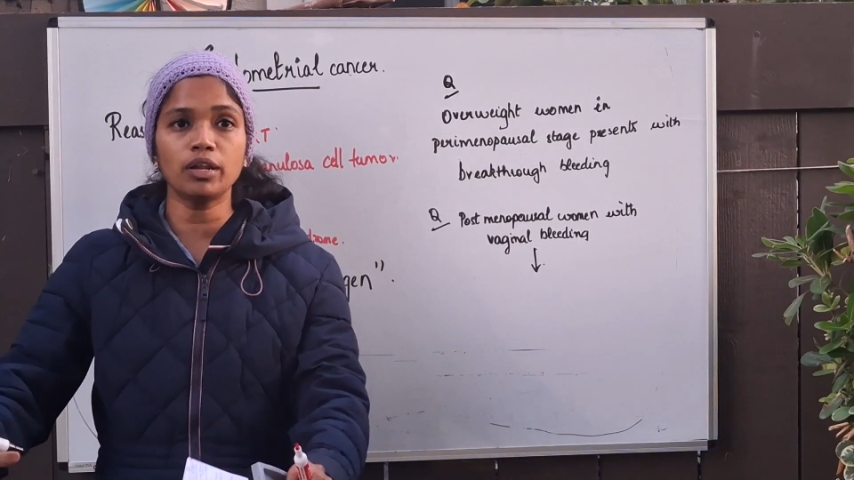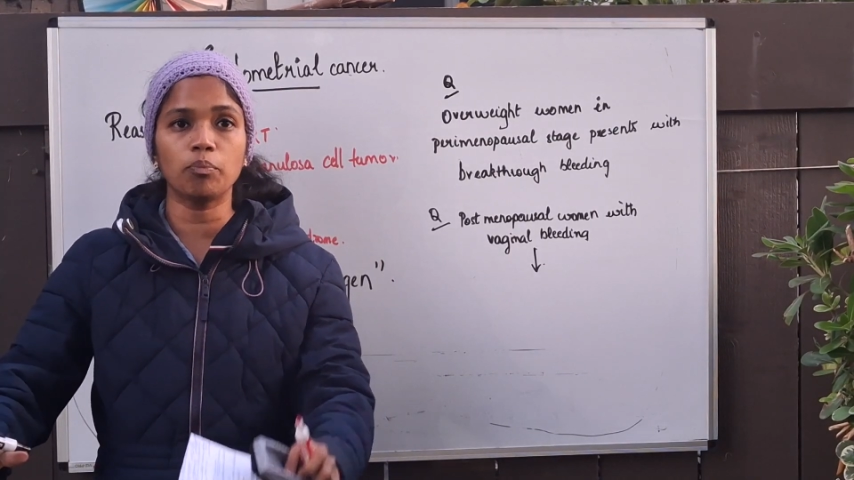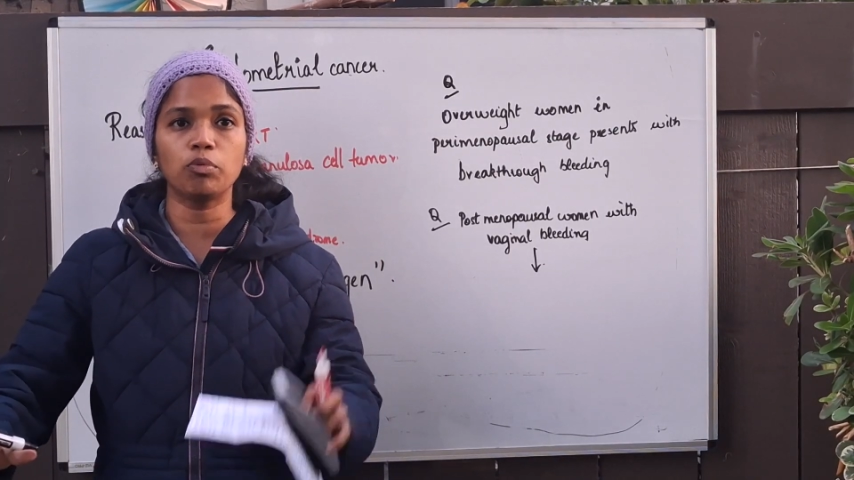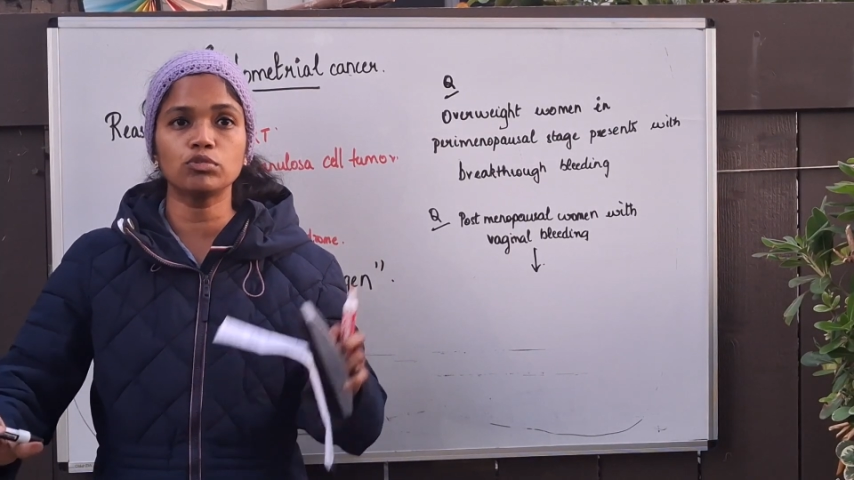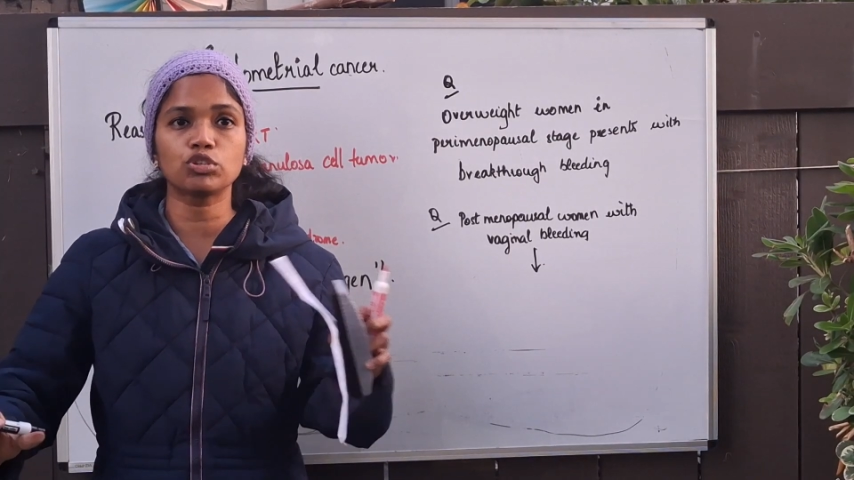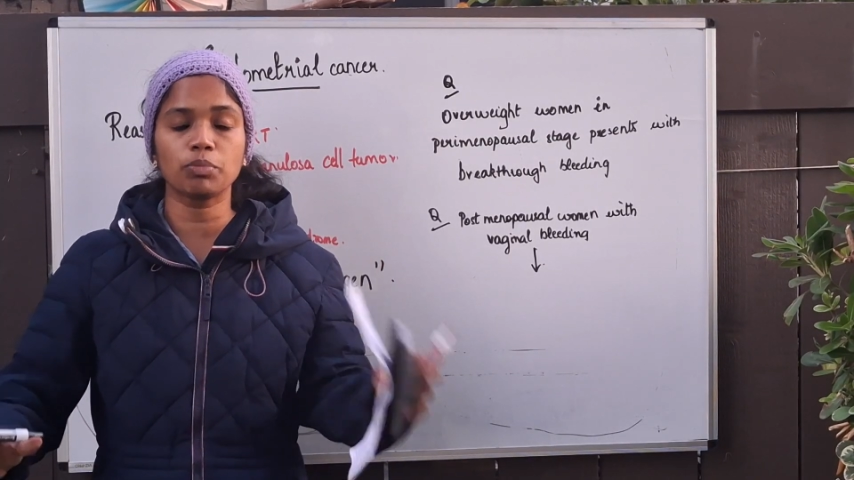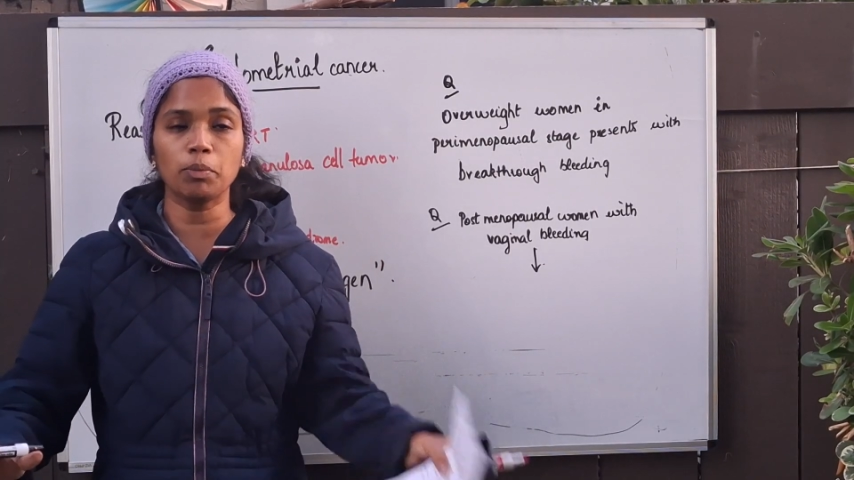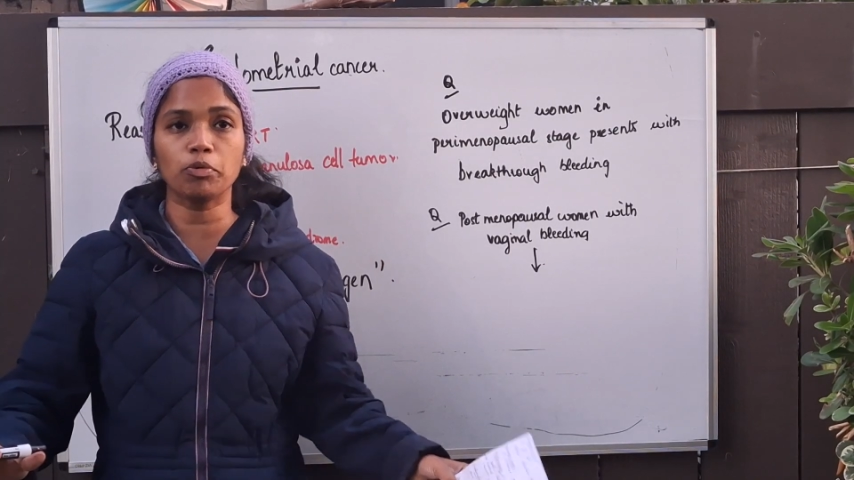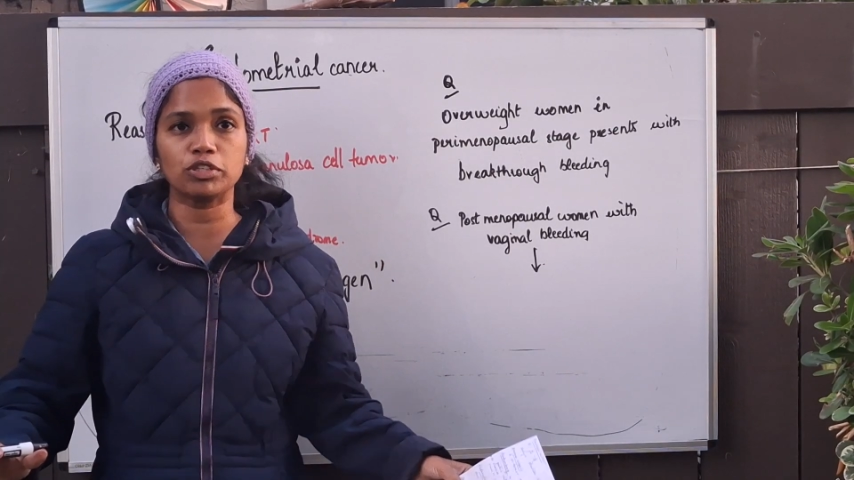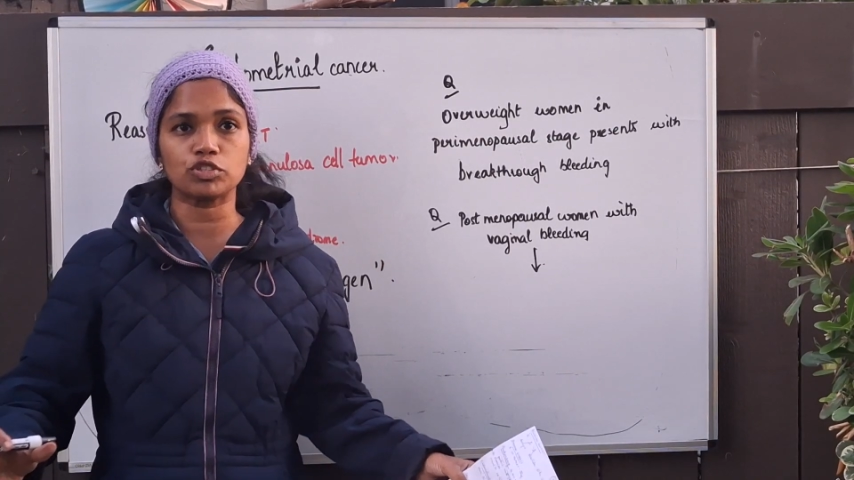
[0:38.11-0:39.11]
opposed by
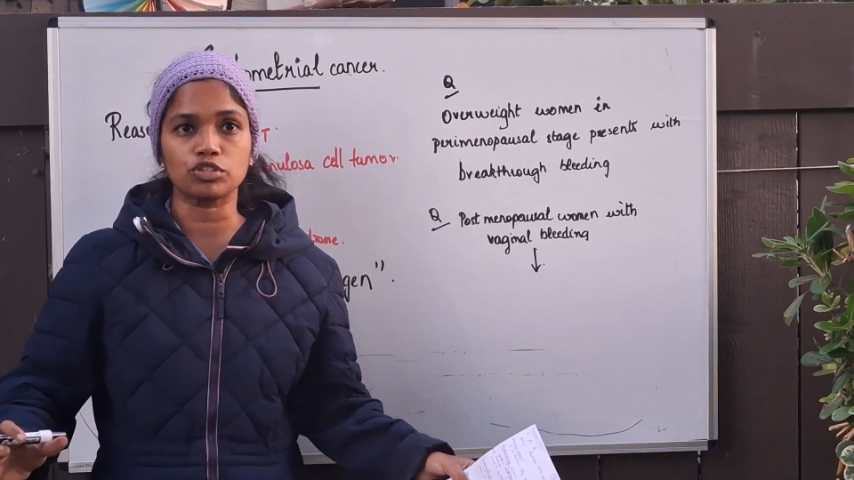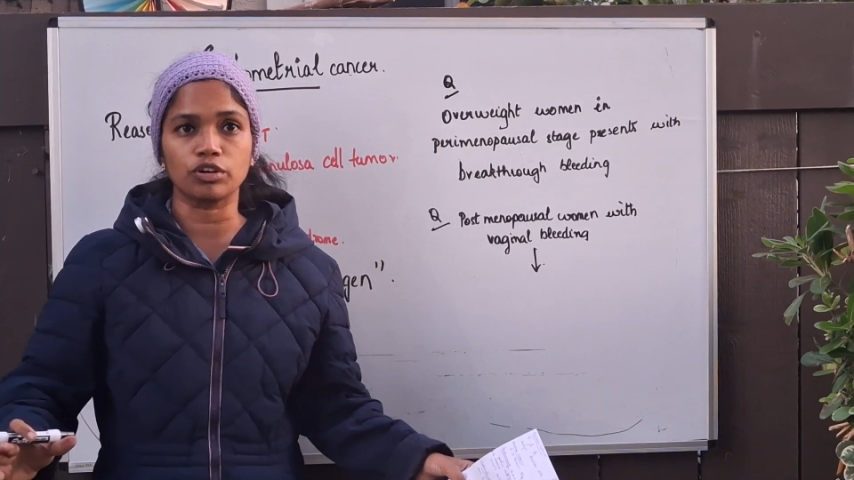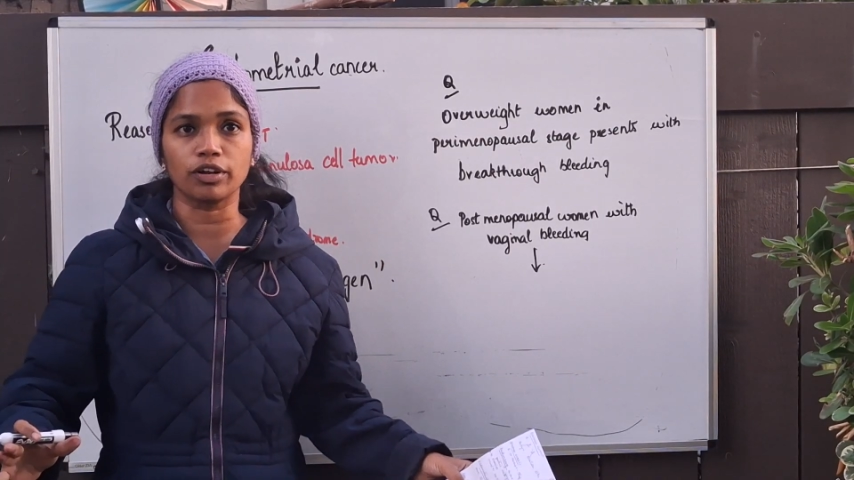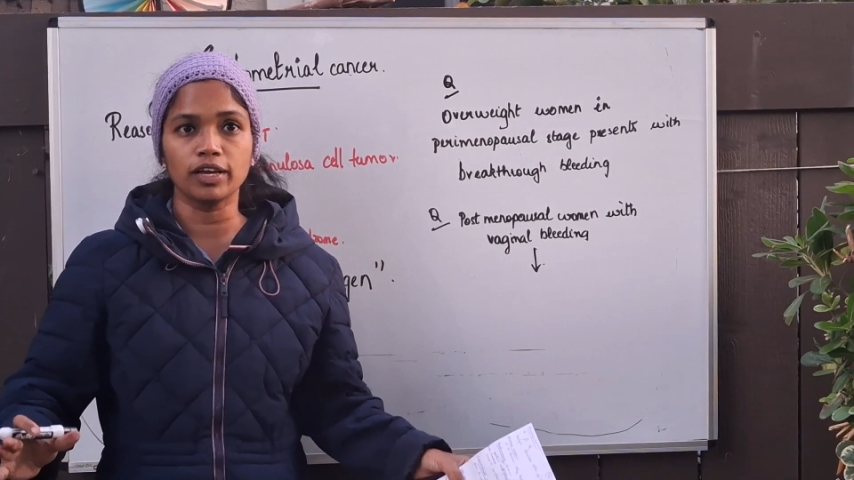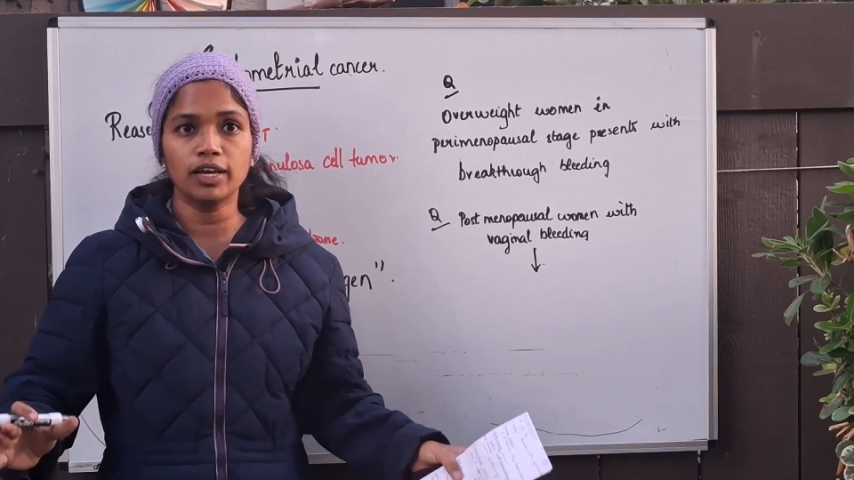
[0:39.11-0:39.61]
progesterone.